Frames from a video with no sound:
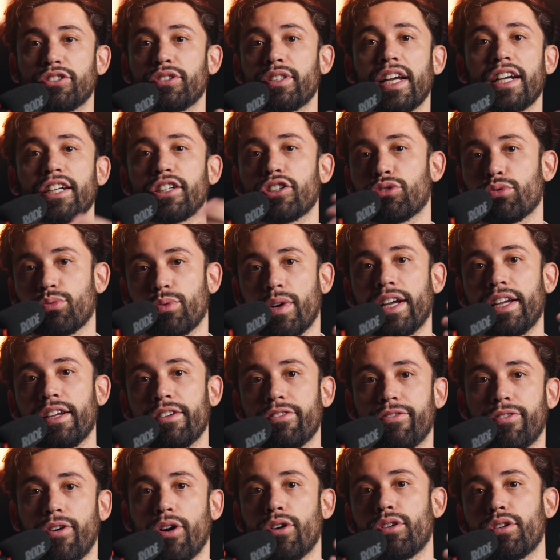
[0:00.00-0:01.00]
you get
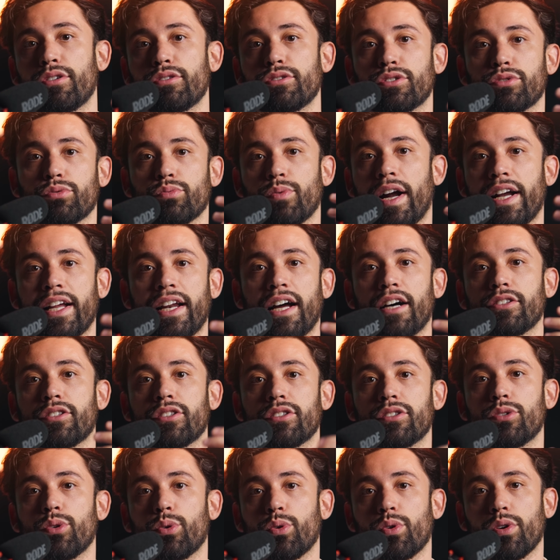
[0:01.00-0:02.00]
great photos right out
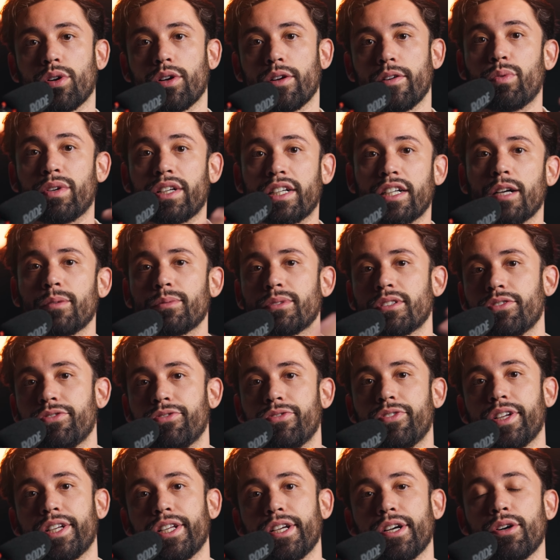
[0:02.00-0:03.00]
the door. When it comes to
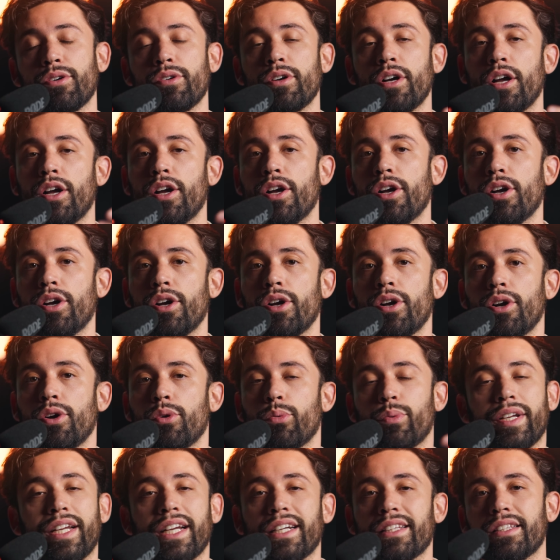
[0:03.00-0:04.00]
video,
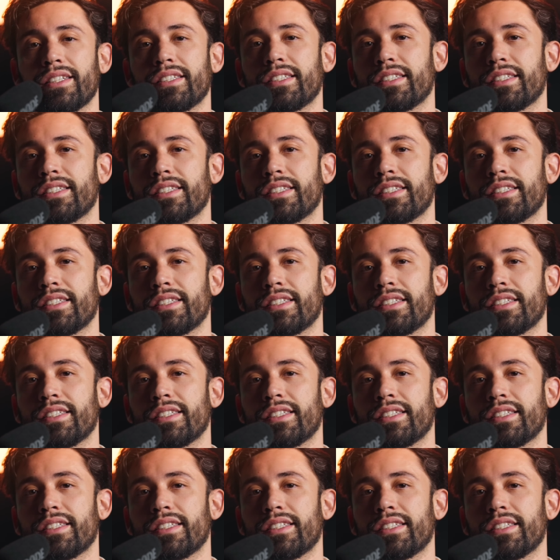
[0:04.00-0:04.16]
we get the